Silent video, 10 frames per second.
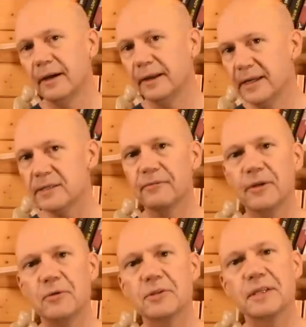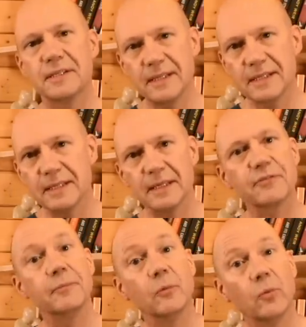And here's a few statistics
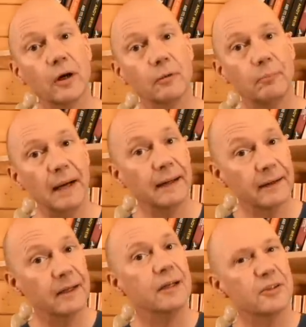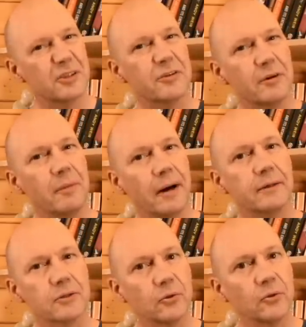from the World Bank, just to remind
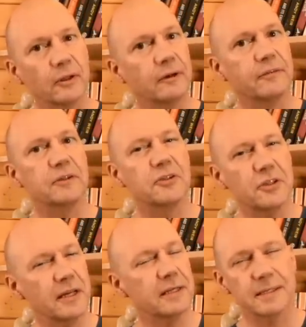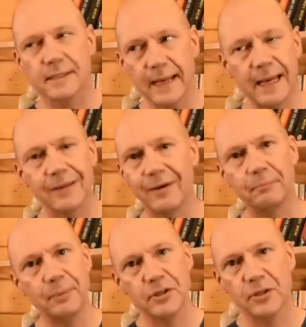us all of the sheer scale of
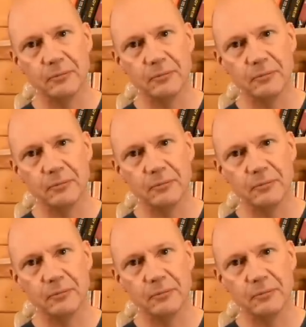ambition